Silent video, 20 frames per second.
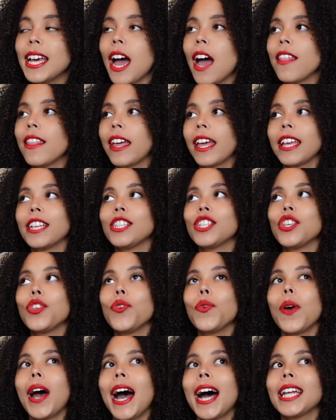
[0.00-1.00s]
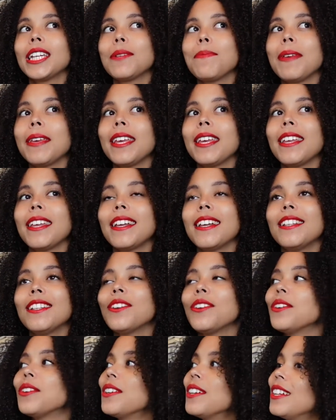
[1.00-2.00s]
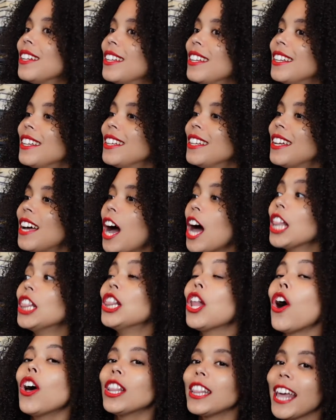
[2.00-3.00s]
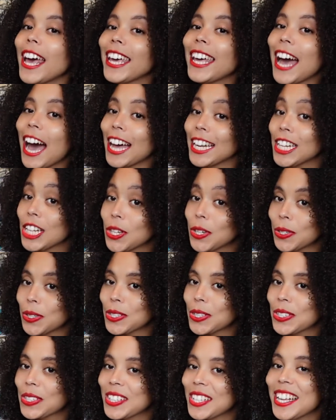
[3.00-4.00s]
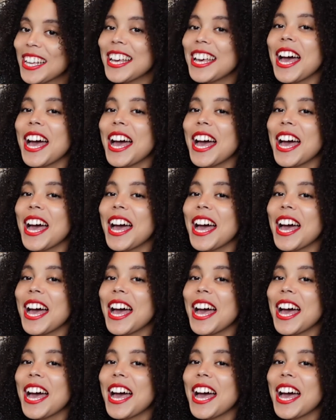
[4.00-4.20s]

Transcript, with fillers: and that is You Had Me, no, a lot like Adios.